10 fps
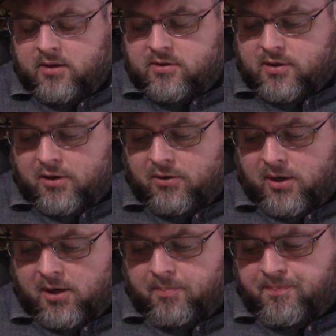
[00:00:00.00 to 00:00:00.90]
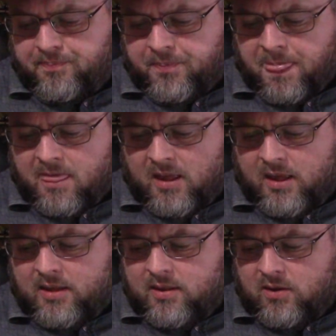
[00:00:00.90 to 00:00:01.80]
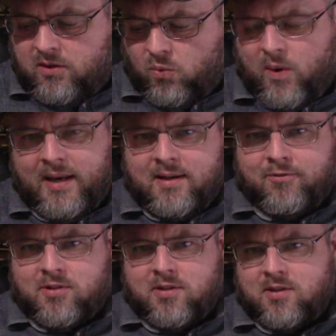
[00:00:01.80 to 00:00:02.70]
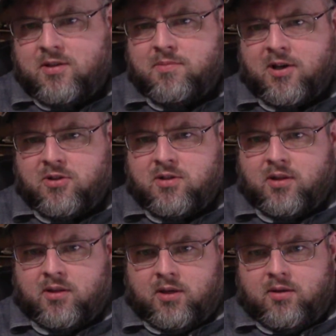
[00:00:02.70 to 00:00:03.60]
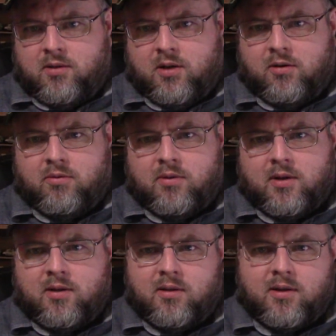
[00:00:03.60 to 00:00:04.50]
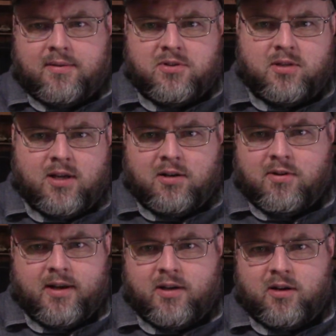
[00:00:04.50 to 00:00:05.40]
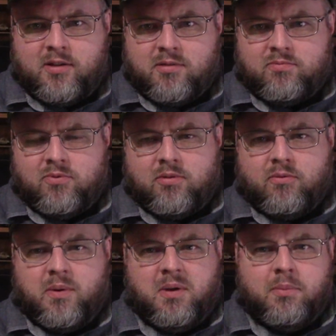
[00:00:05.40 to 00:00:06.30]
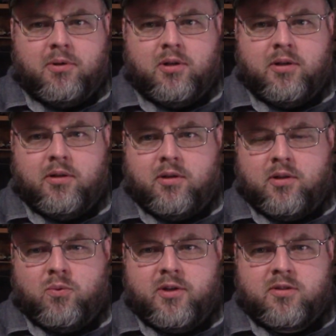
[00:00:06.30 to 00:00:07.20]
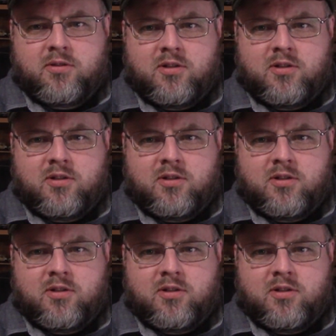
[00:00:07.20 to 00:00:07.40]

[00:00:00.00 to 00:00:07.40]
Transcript: So the weight difference isn't as much as you'd think. Obviously Kettenkrad carries 3 people and the Weasel seats